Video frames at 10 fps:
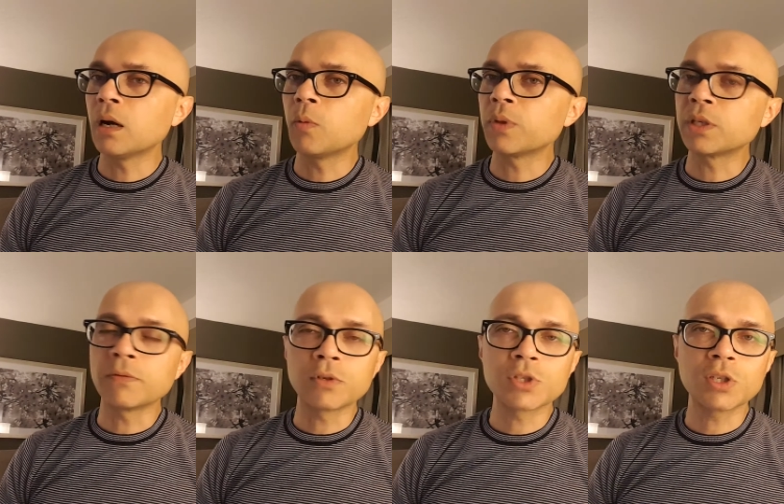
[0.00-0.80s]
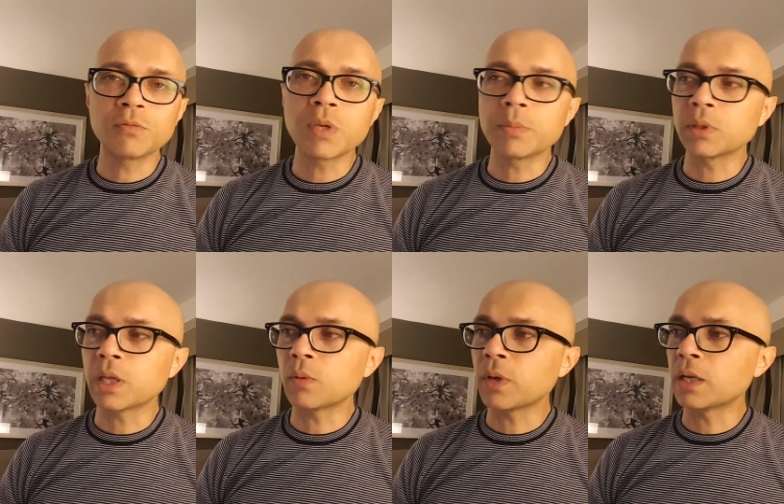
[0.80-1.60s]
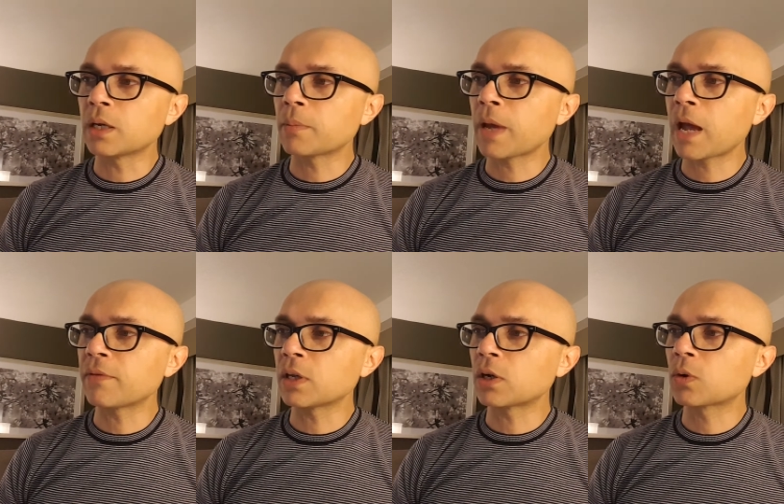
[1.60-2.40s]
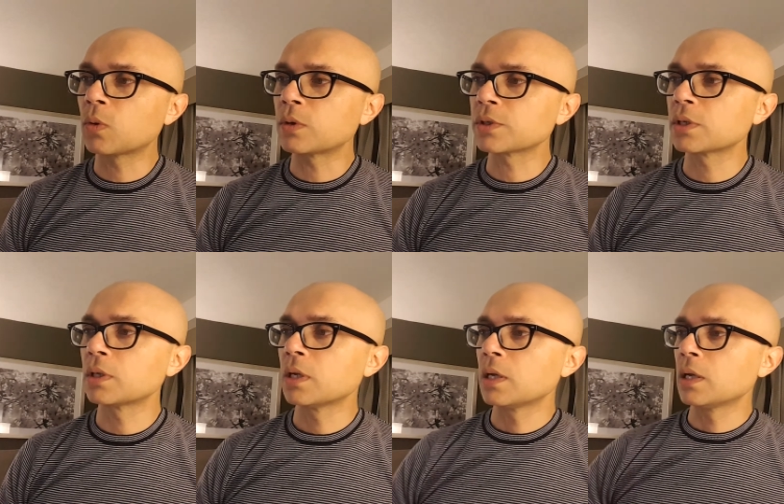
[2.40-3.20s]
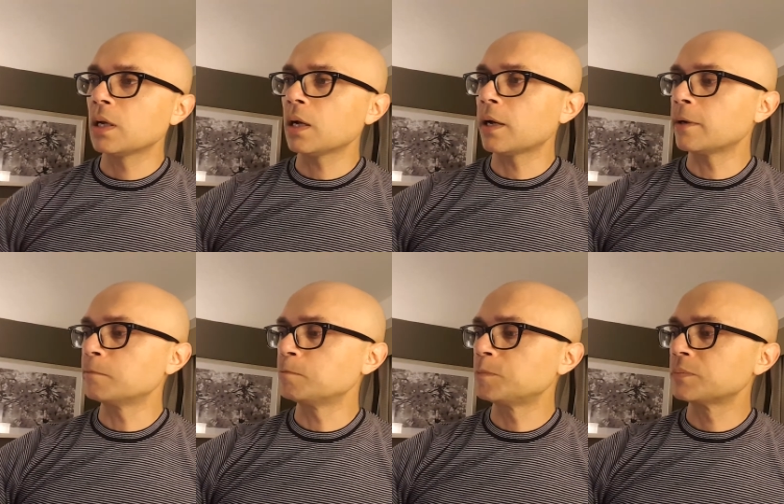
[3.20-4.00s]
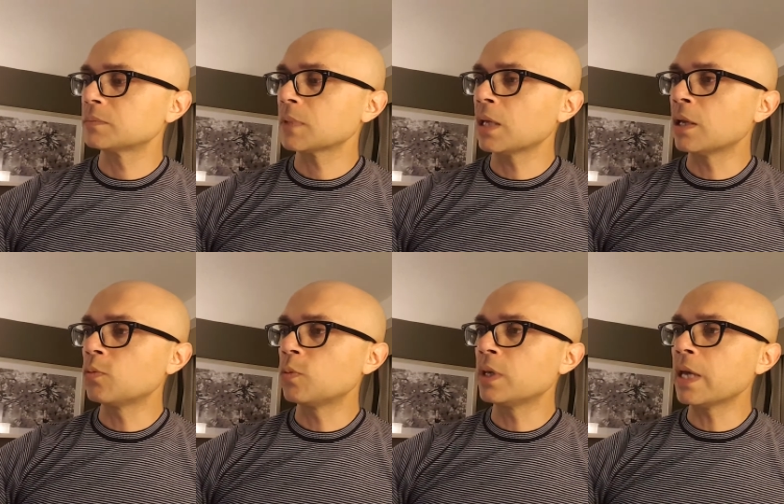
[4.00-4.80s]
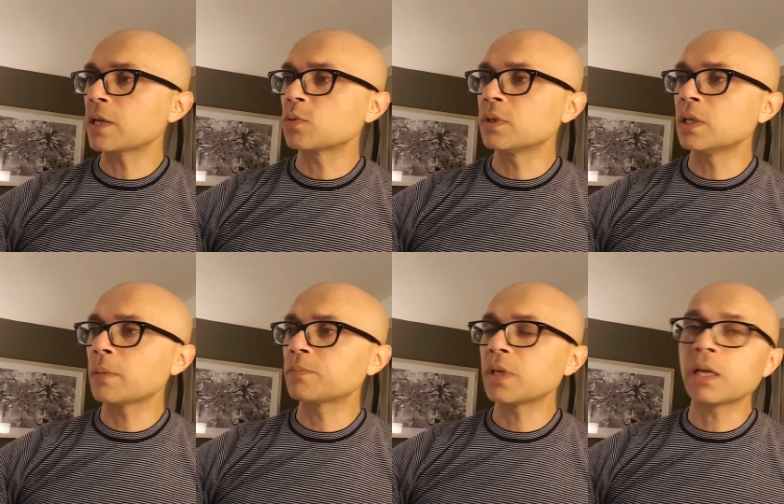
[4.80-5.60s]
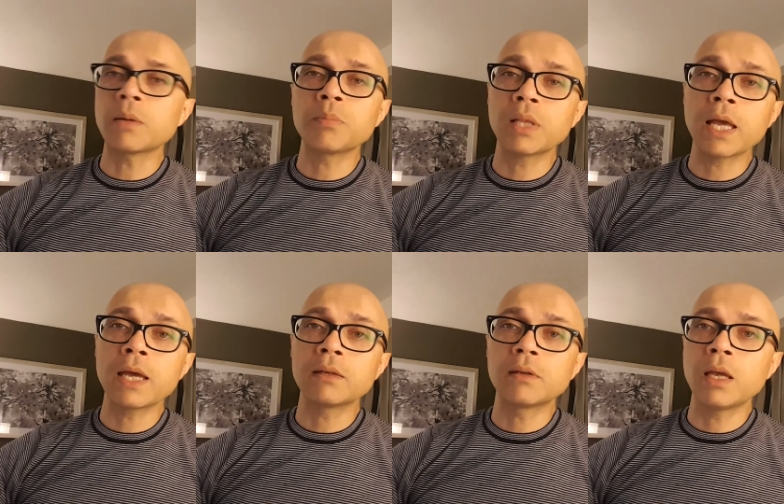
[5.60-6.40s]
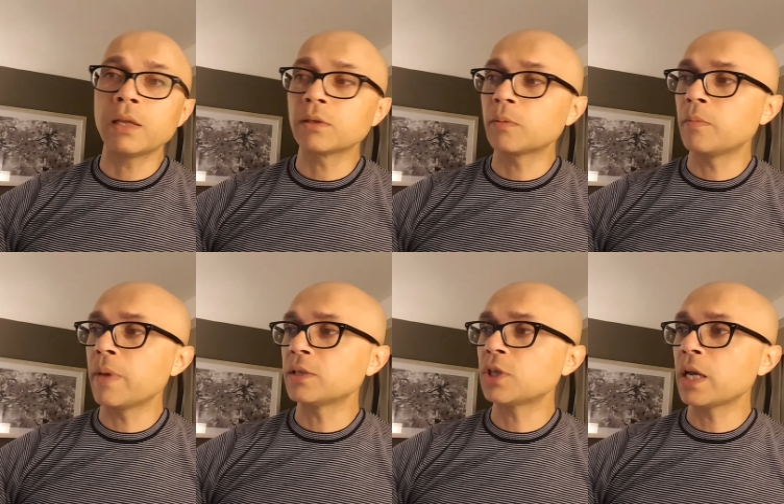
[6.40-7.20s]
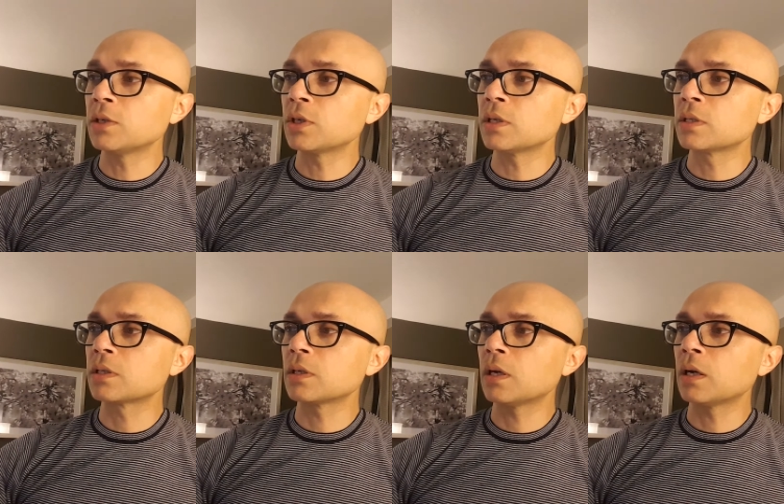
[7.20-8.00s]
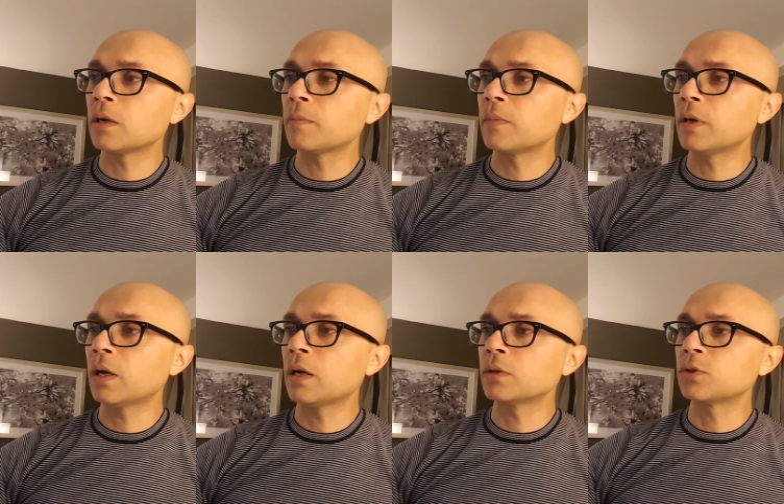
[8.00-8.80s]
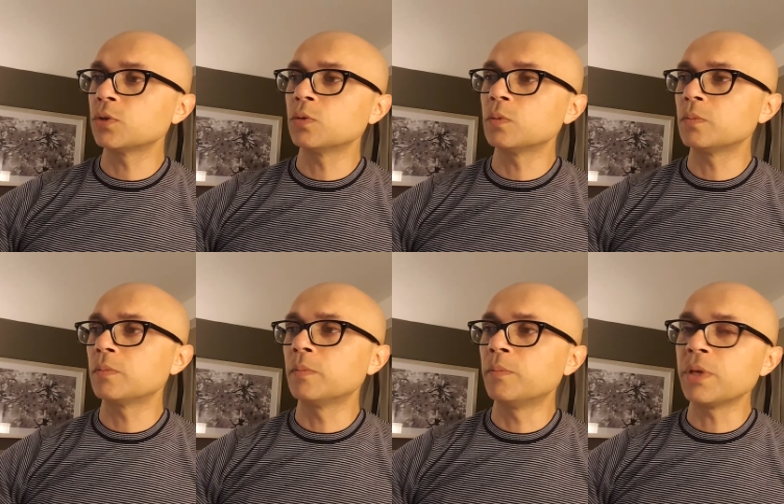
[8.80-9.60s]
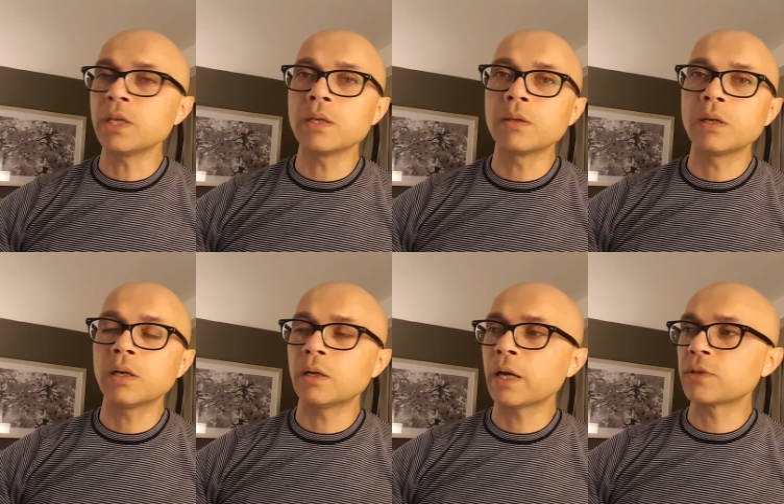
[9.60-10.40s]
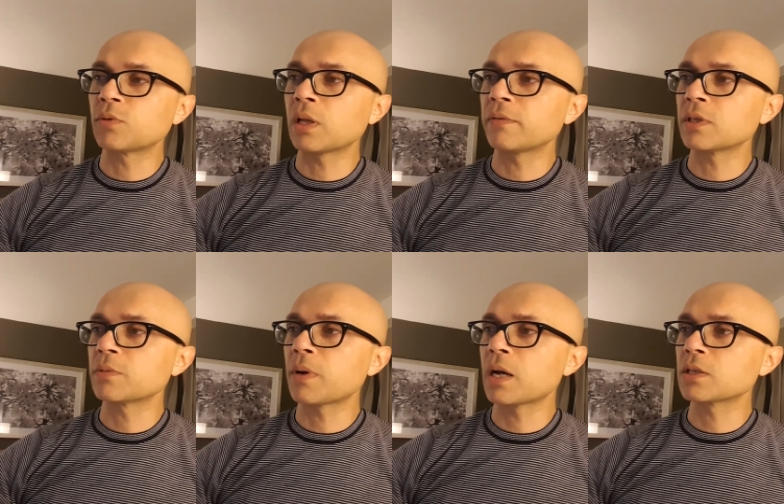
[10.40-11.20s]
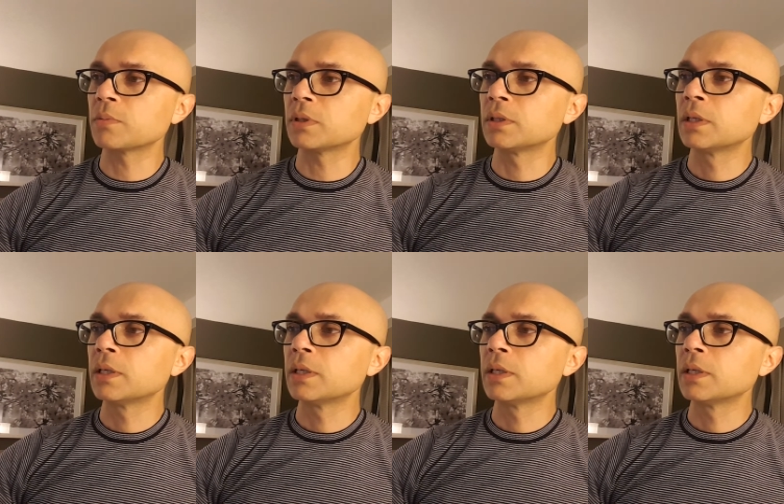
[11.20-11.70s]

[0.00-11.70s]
with the diversity of people that we ended up having in our course. And we did update our plan and made changes to be as relevant as possible.